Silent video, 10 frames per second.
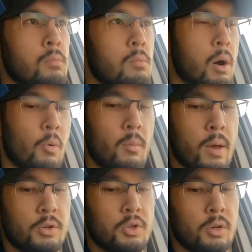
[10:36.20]
Like we
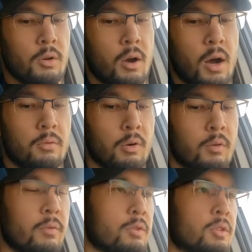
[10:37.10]
mentioned, your
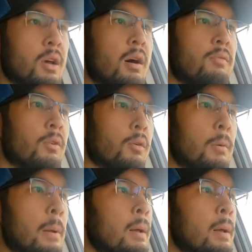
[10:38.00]
on-road versus off-road.